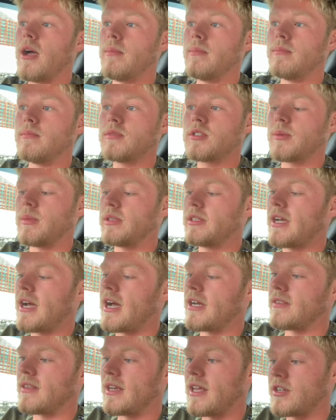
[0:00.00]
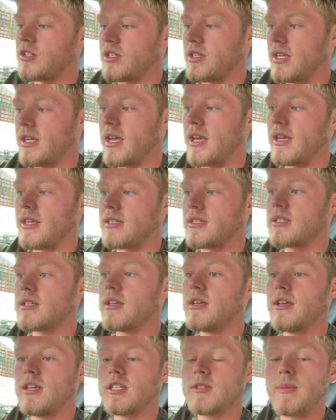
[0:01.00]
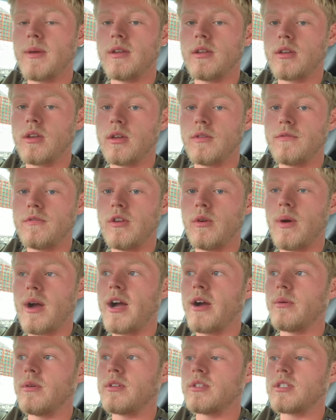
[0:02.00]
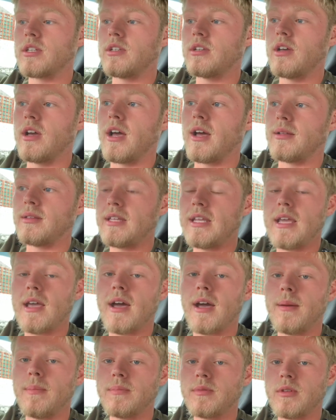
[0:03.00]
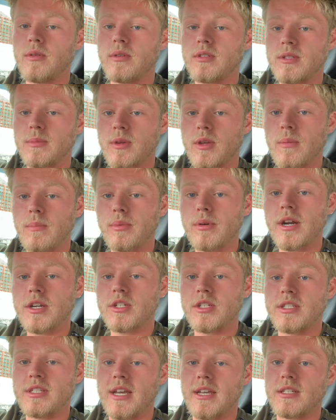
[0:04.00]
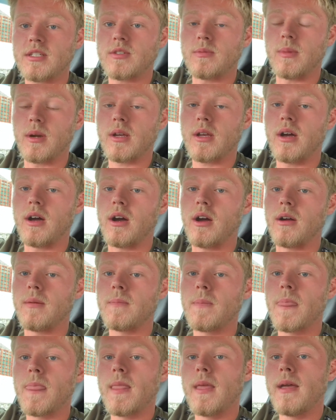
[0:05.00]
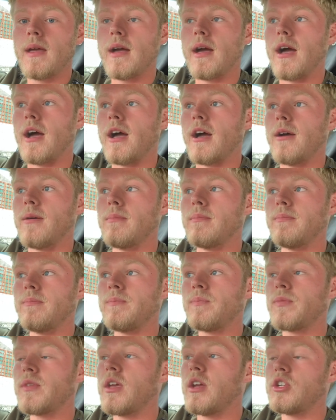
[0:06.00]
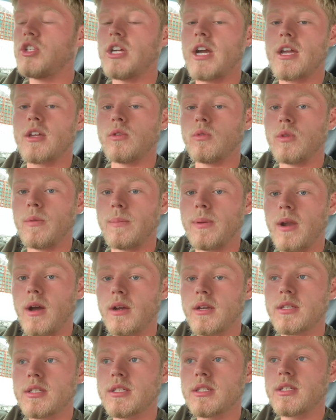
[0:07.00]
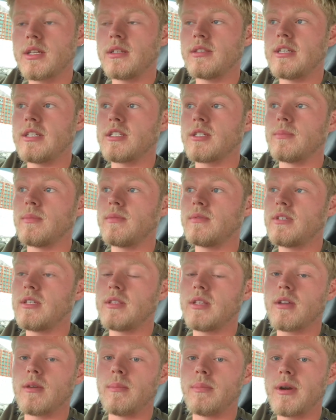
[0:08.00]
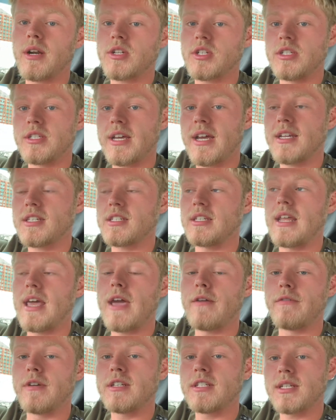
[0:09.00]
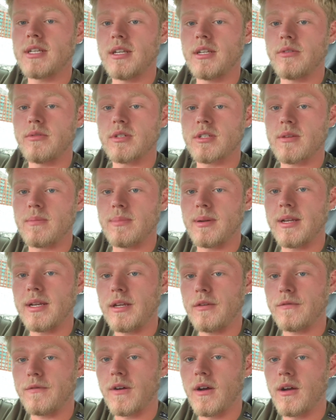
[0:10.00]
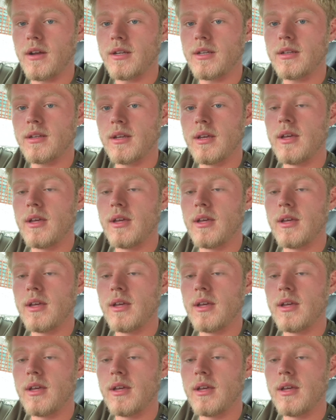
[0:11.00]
So my dad, the legend he is, spent a good few hours doing some compression tests on my car. Checking all the plugs, did the compression tests, and every cylinder is completely fine.